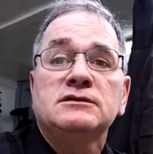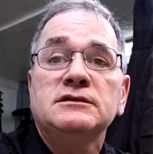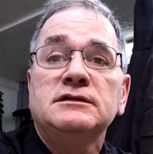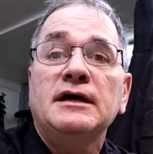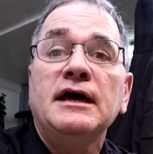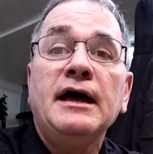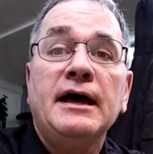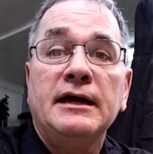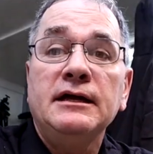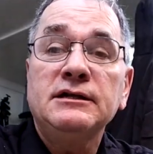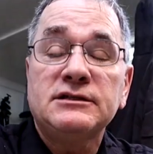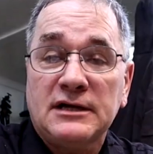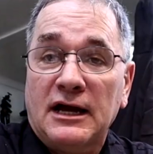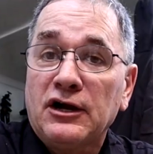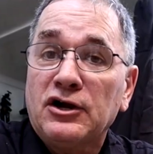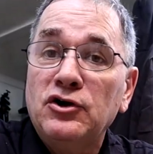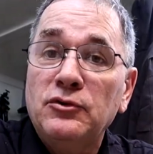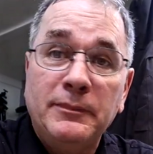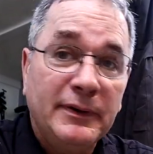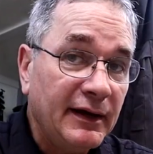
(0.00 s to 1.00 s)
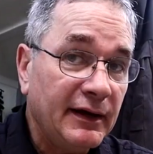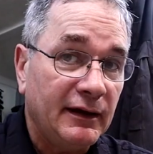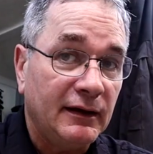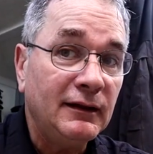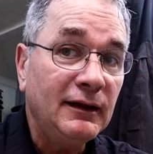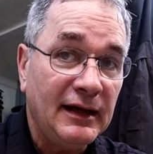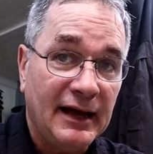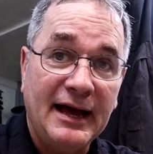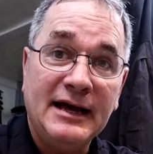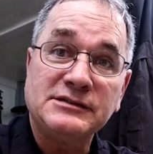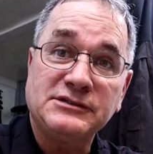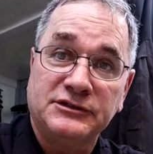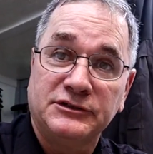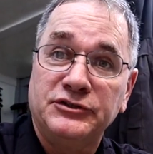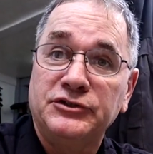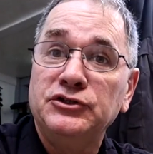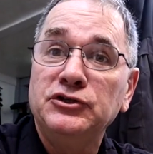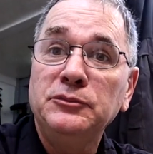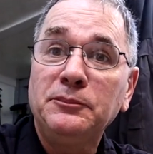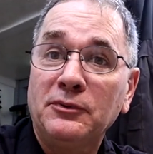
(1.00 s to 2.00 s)
Today, Taco Bell has a
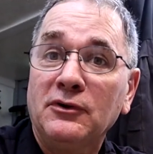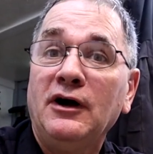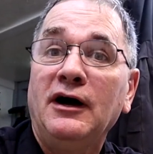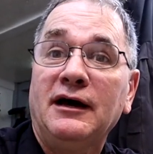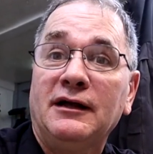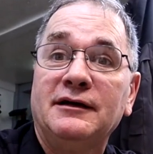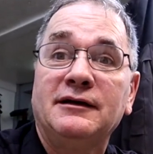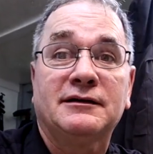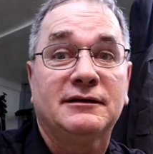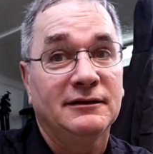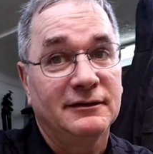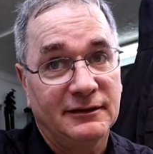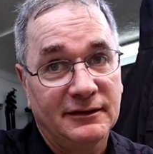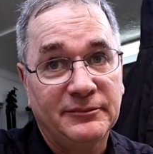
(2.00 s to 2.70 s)
new product.